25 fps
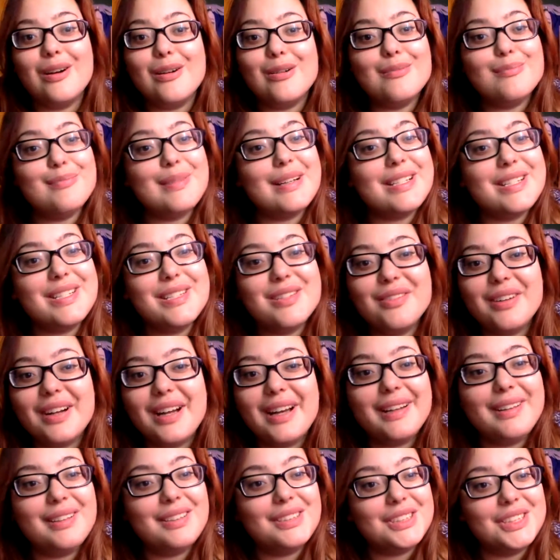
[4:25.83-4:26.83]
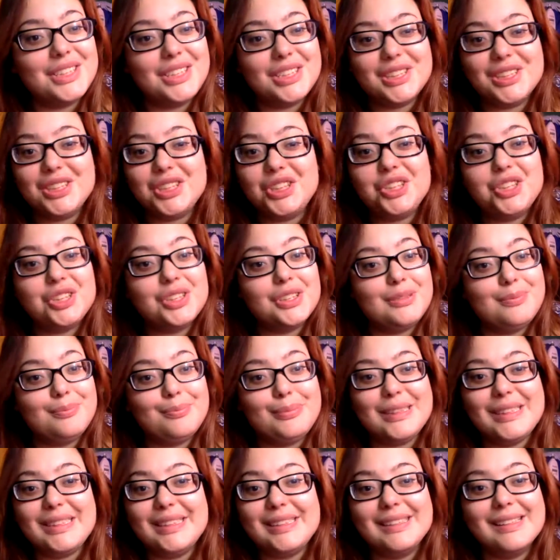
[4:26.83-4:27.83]
mental energy should
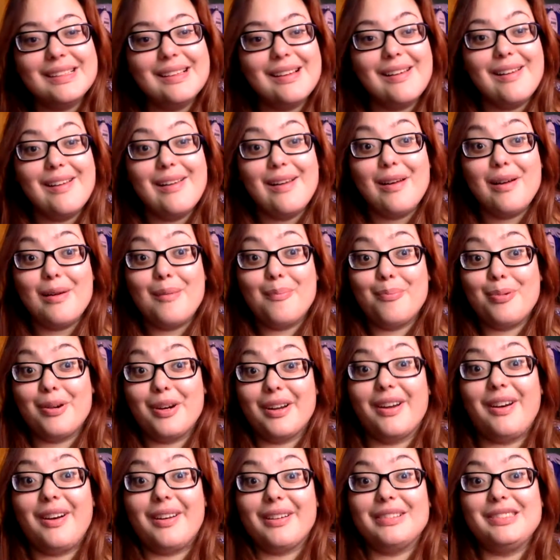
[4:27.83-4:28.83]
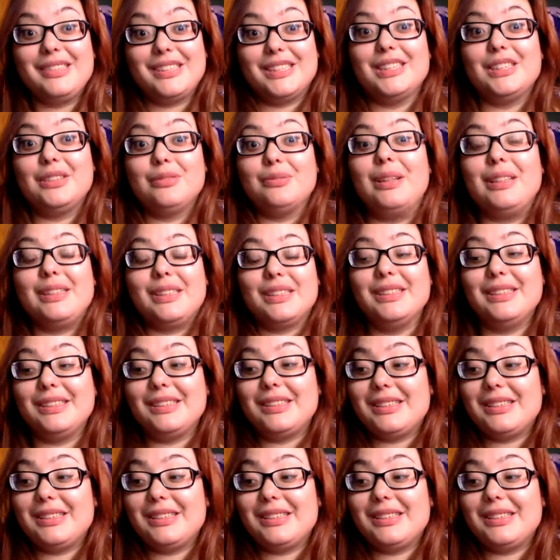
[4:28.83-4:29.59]
be put on a situation.